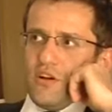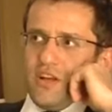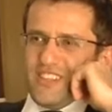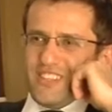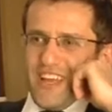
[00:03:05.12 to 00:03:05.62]

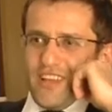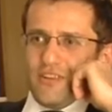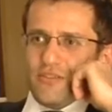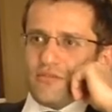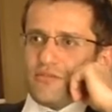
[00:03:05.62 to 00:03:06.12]
attack
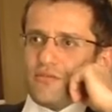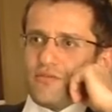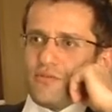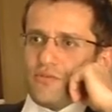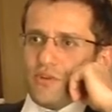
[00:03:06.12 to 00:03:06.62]
you
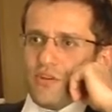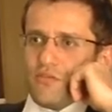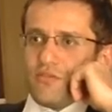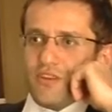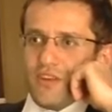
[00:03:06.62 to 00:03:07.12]
with
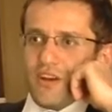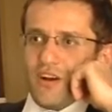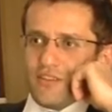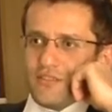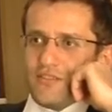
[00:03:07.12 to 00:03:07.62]
everything he
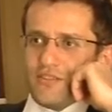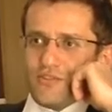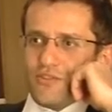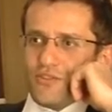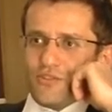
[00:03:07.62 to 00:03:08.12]
got.
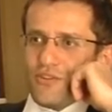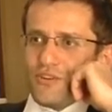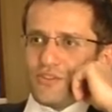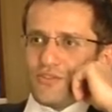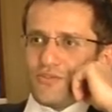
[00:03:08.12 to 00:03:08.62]
You're not
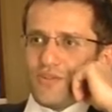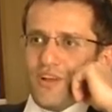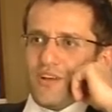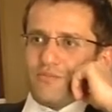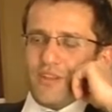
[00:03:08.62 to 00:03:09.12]
going to
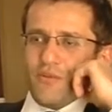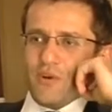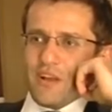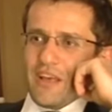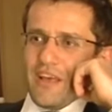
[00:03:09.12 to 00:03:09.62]
play
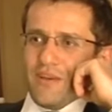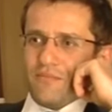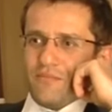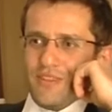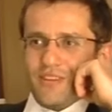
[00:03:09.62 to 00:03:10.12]
one
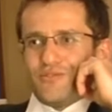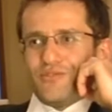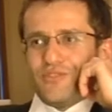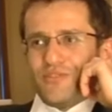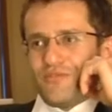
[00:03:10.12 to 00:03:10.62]
game, lose
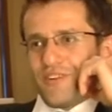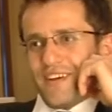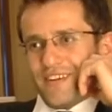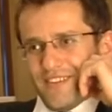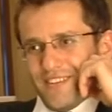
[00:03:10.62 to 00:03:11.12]
it and
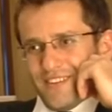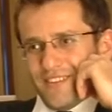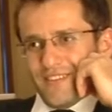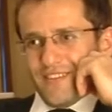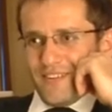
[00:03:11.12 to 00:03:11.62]
forget it.
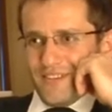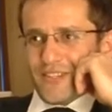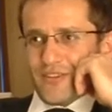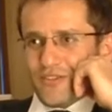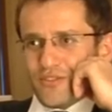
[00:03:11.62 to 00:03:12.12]
He's
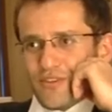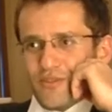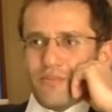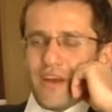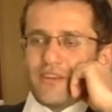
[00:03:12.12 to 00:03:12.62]
going to
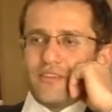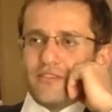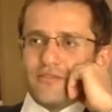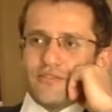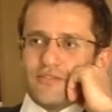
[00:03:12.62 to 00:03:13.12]
come back at
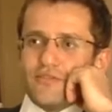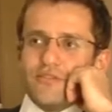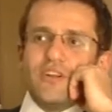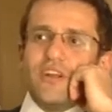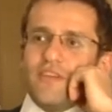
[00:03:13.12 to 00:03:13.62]
you. So
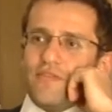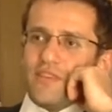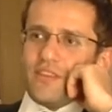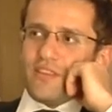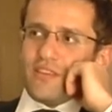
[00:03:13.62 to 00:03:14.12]

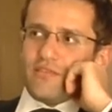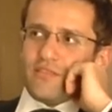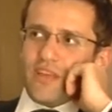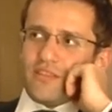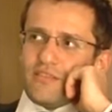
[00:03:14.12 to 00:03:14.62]

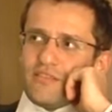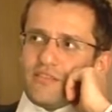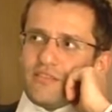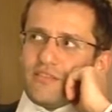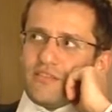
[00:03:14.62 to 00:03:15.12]
that,
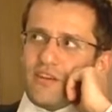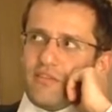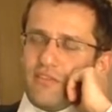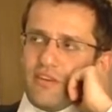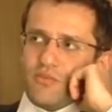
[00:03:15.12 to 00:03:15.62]
I
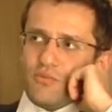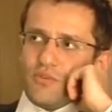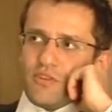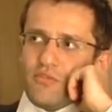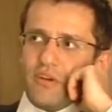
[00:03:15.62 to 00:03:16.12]
think,
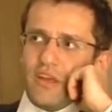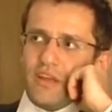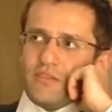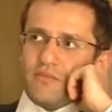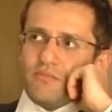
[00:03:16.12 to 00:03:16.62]
will
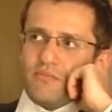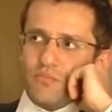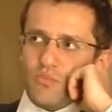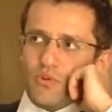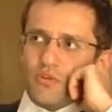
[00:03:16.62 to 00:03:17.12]
create
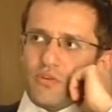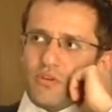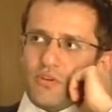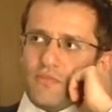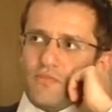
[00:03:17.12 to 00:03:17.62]
more